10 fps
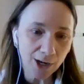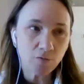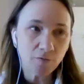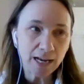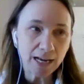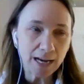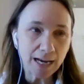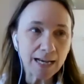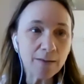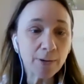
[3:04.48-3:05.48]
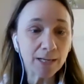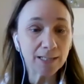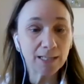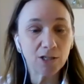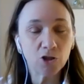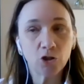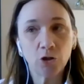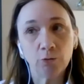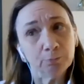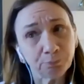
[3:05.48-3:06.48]
of inability
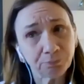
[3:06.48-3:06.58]
to